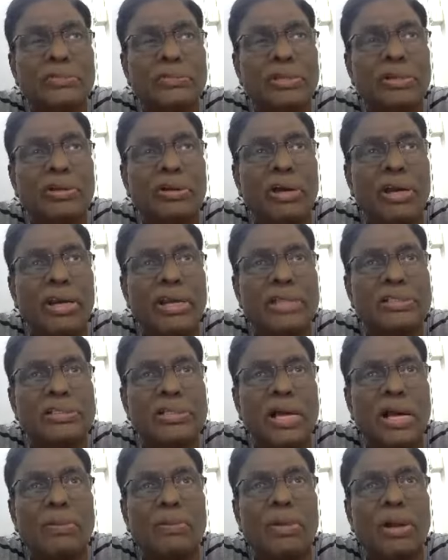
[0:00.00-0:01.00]
We call it as
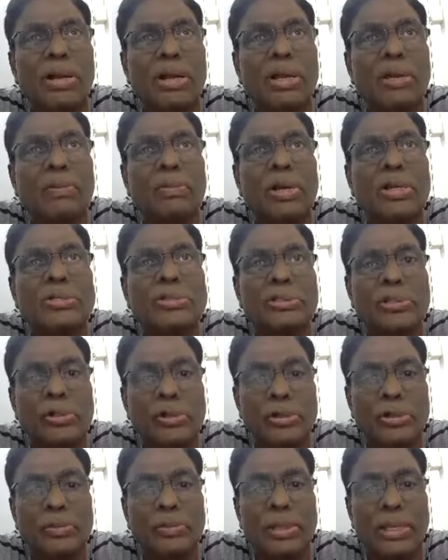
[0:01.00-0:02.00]
gamma
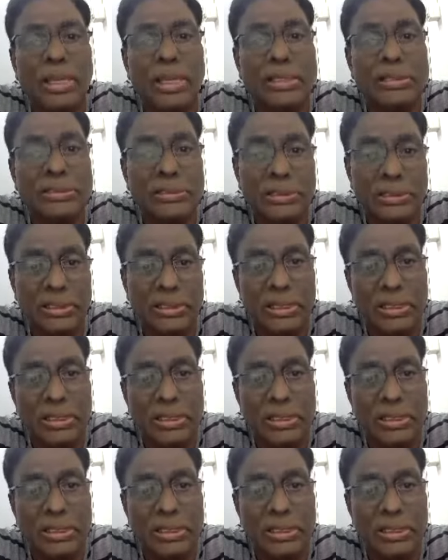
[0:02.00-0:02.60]
carboxyglutamic acid.